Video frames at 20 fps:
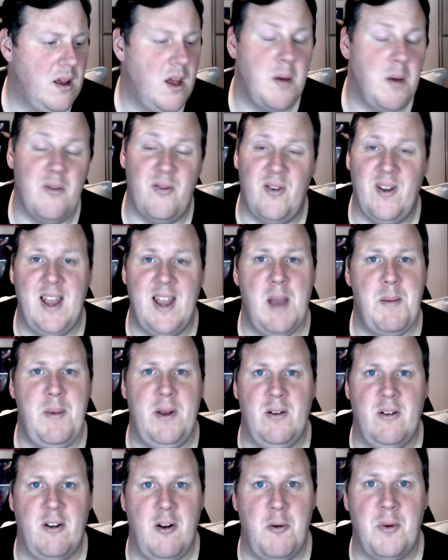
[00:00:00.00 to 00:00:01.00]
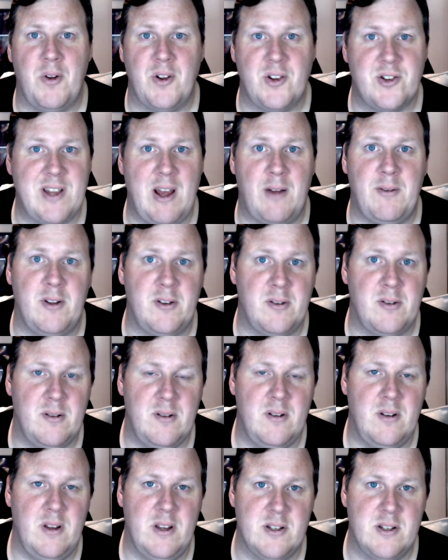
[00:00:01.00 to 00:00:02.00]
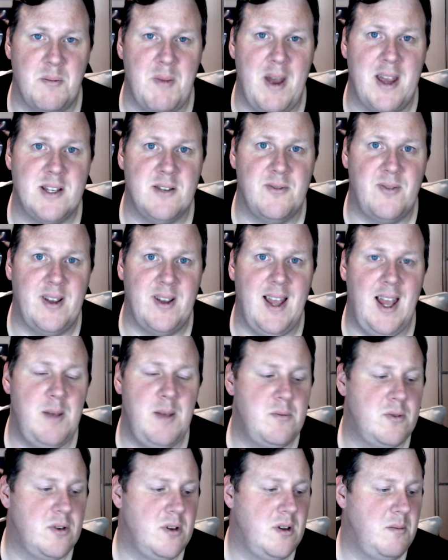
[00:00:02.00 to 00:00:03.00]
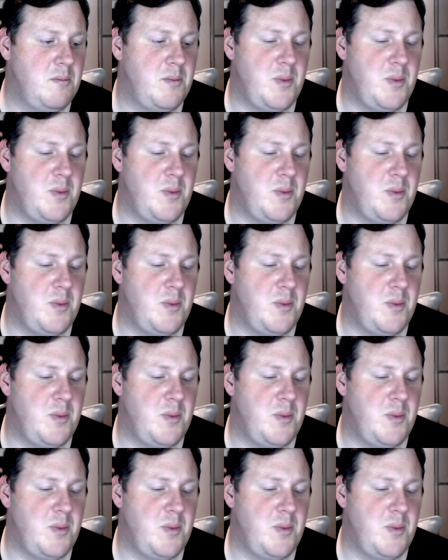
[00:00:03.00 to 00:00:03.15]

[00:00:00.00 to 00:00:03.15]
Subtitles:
I mean, for gaming, don't get me wrong, sound is amazing for games,